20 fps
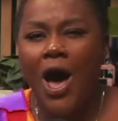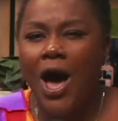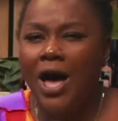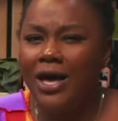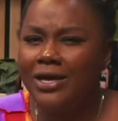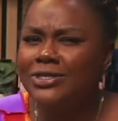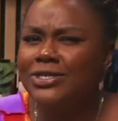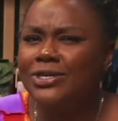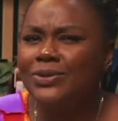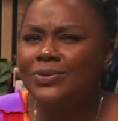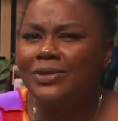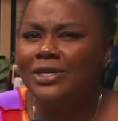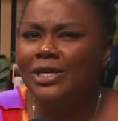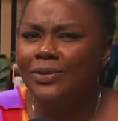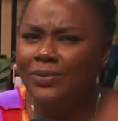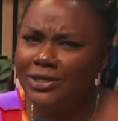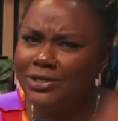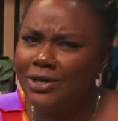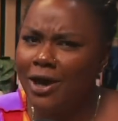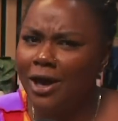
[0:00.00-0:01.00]
Also, can
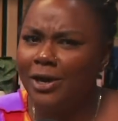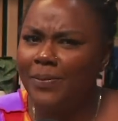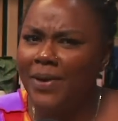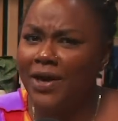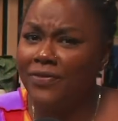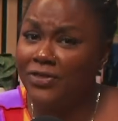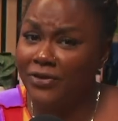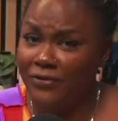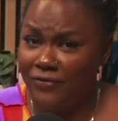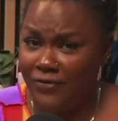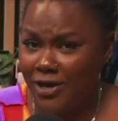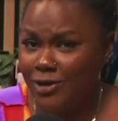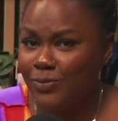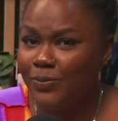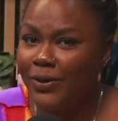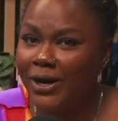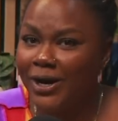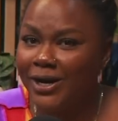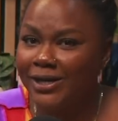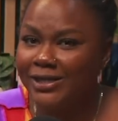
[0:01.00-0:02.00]
we talk about the fun
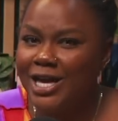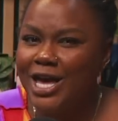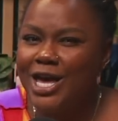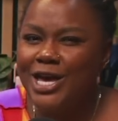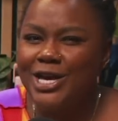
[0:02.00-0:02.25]
part?